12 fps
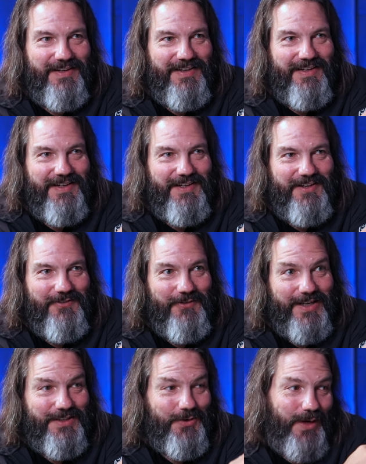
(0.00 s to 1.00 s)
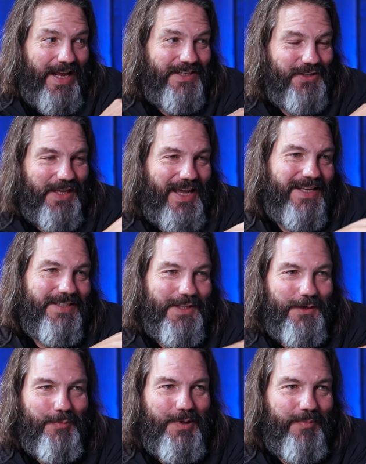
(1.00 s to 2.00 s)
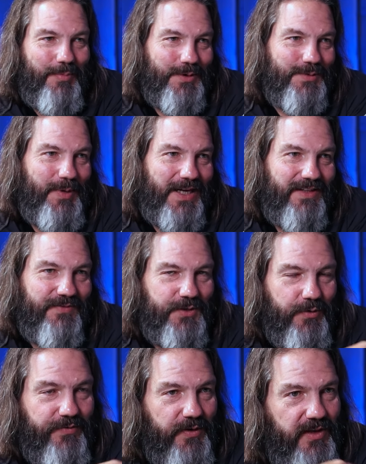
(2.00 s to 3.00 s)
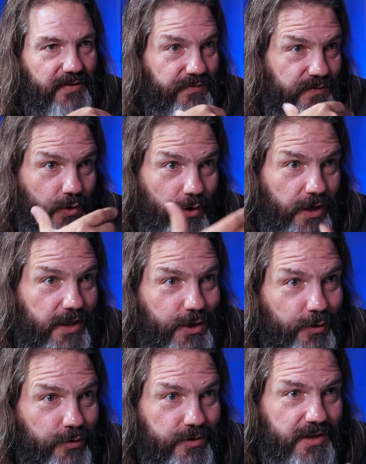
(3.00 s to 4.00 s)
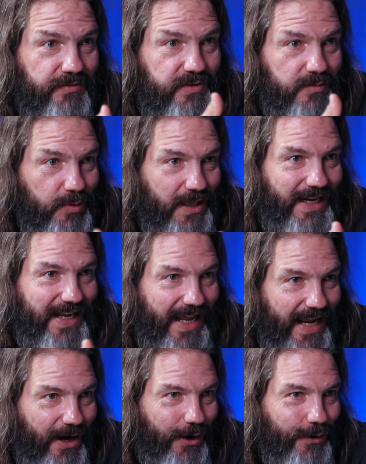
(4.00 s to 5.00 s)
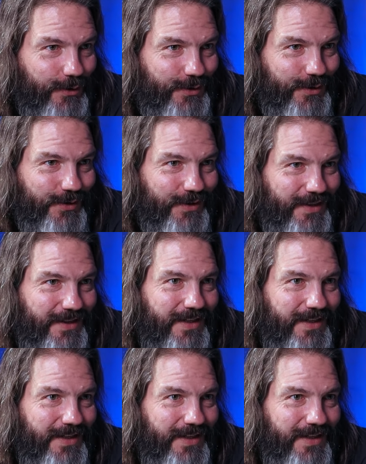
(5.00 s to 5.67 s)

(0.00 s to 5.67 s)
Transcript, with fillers: Right. Right. So it actually has a little bit of perspective. So if if you're accused of splitting hairs, mm-hmm.